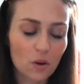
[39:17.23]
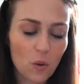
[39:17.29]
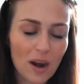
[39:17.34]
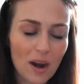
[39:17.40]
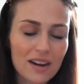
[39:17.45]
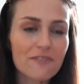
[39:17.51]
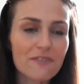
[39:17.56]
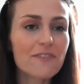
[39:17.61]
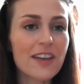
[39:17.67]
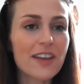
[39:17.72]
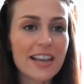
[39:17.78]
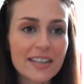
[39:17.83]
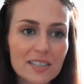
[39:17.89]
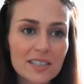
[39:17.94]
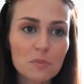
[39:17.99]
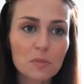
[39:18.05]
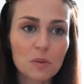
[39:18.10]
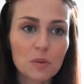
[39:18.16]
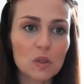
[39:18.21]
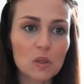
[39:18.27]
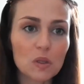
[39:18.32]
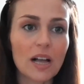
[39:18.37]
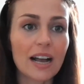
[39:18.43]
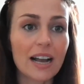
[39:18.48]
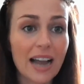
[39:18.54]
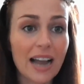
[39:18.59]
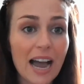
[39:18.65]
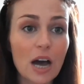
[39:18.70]
quite a
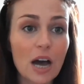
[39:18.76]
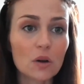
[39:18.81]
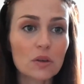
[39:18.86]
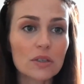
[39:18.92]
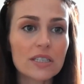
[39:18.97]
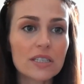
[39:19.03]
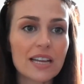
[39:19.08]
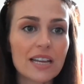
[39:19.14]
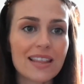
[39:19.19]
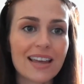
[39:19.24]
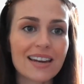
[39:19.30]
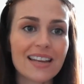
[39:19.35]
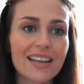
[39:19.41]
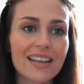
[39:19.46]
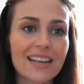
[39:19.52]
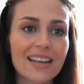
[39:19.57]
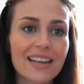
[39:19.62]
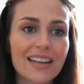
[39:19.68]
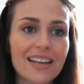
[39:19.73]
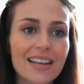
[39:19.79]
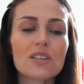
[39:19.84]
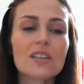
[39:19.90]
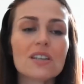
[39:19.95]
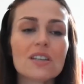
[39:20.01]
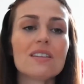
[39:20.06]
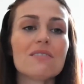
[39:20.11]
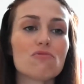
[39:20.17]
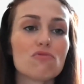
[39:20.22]
flexible account in that if you
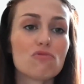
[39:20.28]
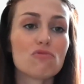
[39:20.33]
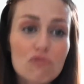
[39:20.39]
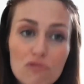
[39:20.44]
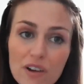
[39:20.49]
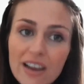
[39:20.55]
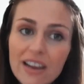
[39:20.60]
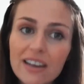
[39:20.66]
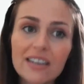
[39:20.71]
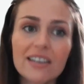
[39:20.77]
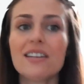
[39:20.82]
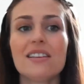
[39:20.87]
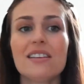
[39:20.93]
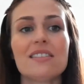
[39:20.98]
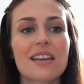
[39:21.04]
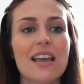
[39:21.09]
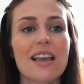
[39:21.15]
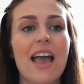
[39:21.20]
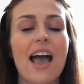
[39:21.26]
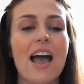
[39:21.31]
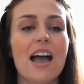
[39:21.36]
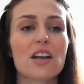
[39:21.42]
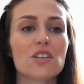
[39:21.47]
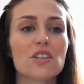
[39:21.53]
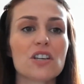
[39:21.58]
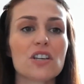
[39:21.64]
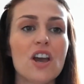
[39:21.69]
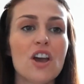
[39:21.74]
did really need the
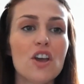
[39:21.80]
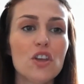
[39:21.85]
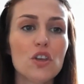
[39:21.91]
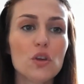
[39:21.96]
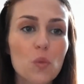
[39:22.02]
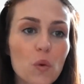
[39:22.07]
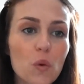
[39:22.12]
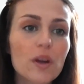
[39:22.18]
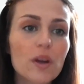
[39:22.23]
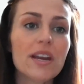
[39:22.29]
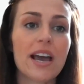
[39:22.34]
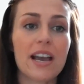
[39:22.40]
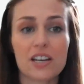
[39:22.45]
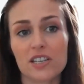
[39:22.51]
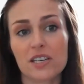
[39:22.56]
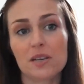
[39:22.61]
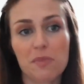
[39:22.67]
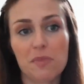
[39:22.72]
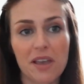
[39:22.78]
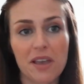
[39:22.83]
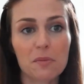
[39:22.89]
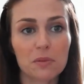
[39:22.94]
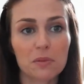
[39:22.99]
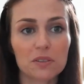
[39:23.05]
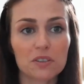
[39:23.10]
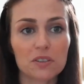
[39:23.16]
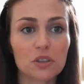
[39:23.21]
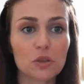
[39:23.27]
cash, you would actually be
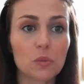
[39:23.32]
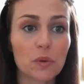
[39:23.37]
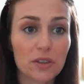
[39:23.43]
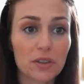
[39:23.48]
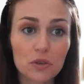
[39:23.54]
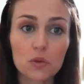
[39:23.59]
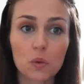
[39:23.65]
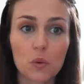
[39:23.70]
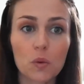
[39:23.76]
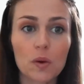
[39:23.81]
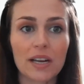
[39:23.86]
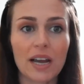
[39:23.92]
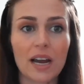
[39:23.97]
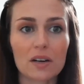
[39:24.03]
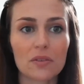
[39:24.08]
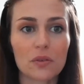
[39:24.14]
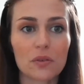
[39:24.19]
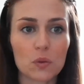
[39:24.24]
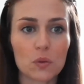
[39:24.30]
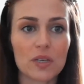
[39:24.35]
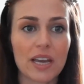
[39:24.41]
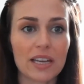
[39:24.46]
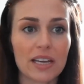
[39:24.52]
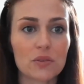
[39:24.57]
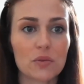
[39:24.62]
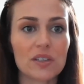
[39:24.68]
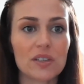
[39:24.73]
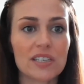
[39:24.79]
able to withdraw it out of your
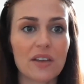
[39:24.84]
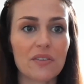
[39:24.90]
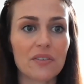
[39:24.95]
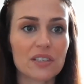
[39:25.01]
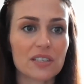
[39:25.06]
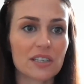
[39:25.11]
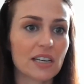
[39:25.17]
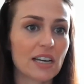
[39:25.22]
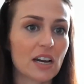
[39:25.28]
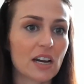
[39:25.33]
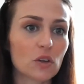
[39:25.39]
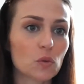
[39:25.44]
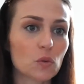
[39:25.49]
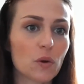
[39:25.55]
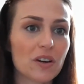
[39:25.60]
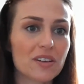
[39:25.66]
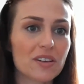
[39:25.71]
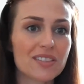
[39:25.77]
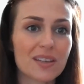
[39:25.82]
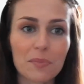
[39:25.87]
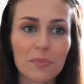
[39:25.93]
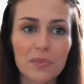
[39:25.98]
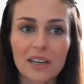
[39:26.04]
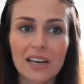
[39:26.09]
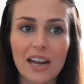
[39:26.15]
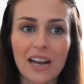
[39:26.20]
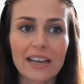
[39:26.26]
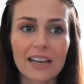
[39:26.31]
tax-free savings account. Whereas
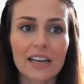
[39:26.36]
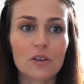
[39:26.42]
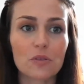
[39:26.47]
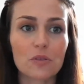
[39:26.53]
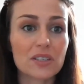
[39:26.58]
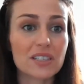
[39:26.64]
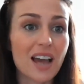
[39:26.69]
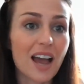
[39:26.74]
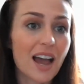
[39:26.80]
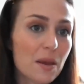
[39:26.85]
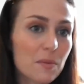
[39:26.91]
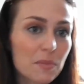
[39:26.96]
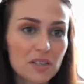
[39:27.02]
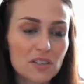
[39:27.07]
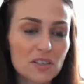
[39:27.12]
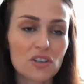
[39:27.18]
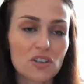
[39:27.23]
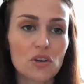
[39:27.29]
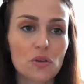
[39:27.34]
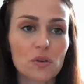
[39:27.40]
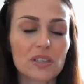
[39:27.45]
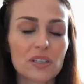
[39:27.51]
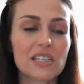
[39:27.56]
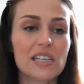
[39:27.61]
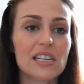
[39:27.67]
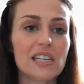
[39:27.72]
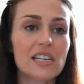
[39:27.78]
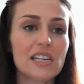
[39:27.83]
something like a retirement
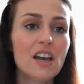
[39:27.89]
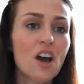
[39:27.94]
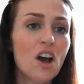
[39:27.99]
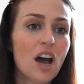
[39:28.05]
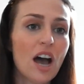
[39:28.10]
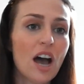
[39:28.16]
annuity